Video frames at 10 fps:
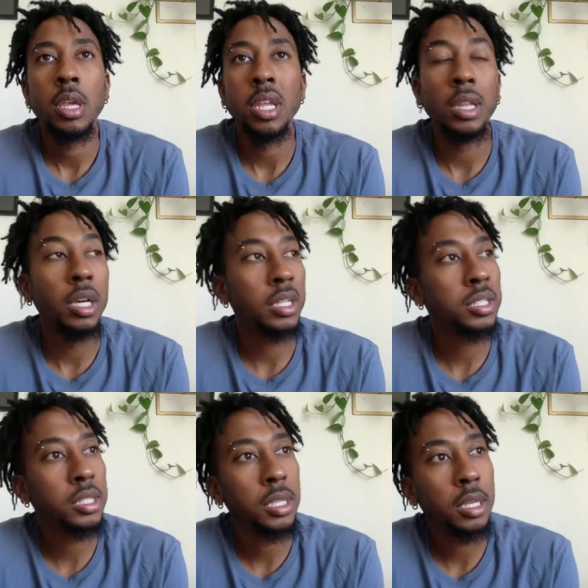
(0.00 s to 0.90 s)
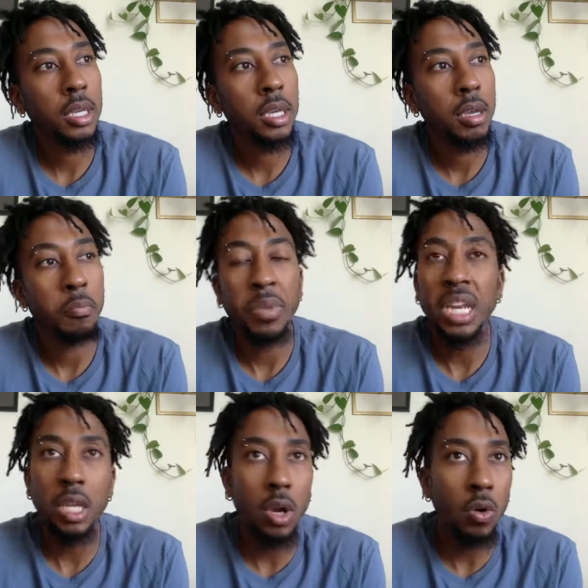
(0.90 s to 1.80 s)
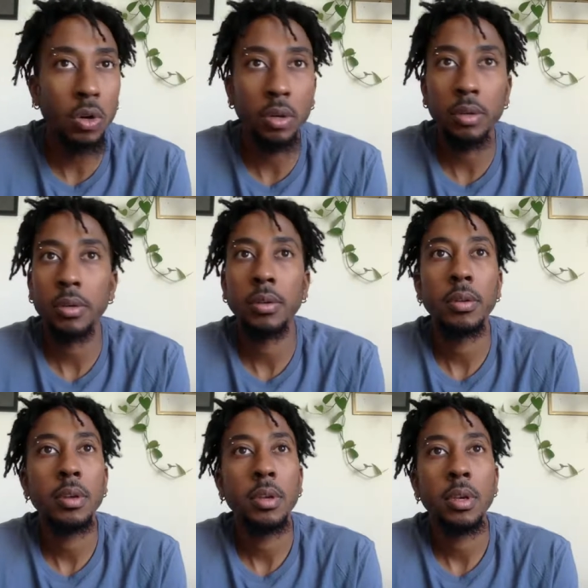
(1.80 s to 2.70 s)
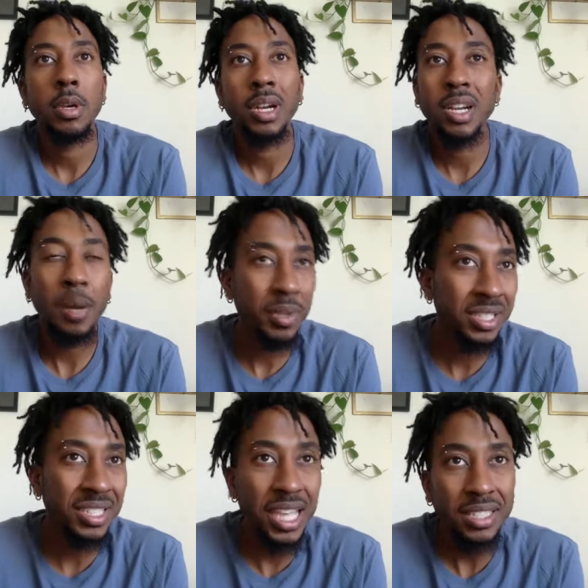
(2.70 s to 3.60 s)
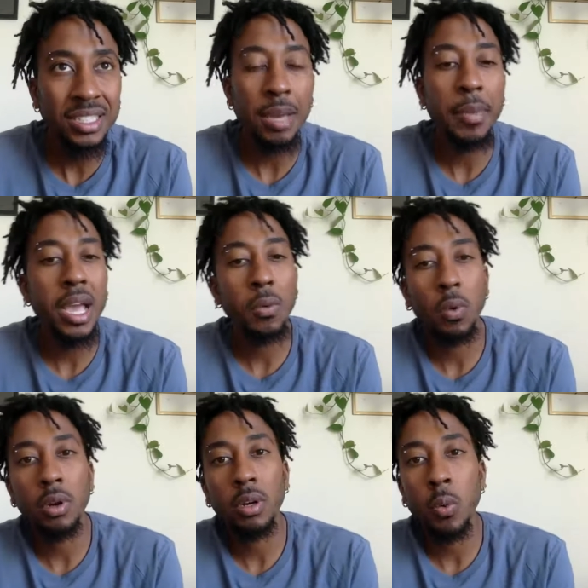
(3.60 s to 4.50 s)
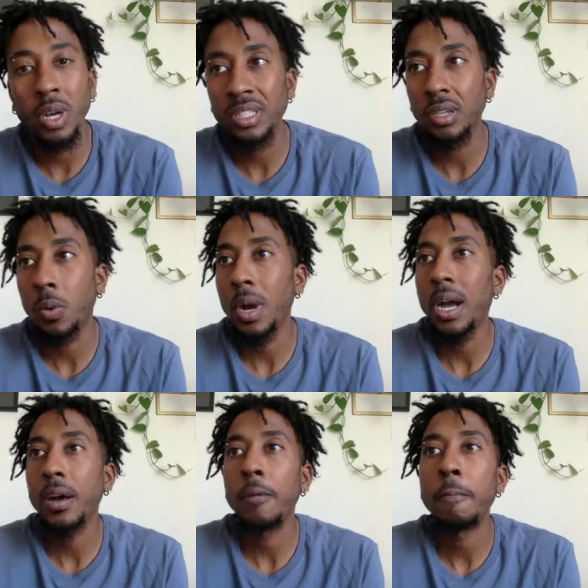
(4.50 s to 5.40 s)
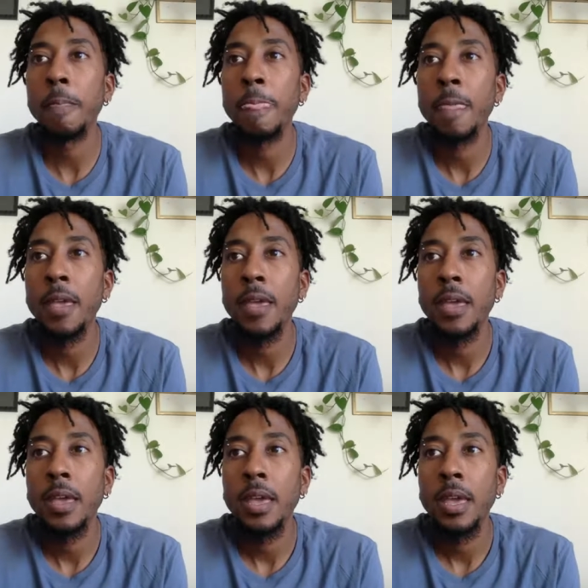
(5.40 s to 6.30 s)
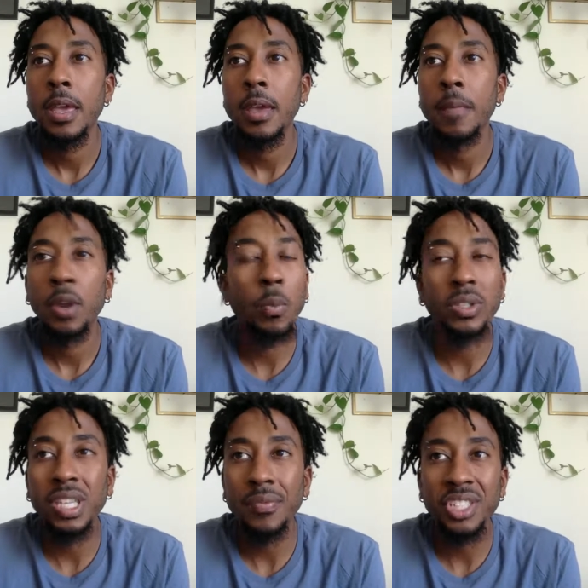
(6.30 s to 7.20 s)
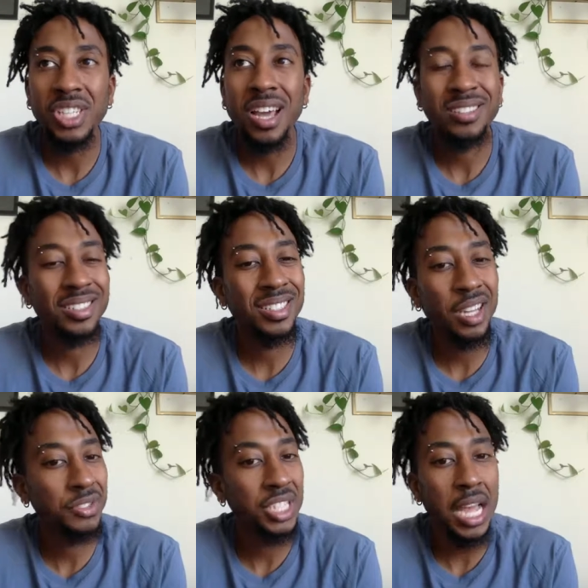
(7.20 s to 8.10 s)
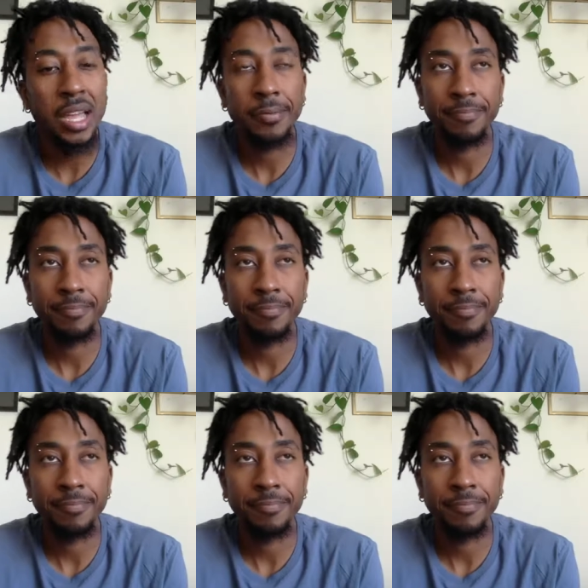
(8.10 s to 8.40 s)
It looks mediocre. A couple of sets that might work once in a while, but almost every shot is a tough shot.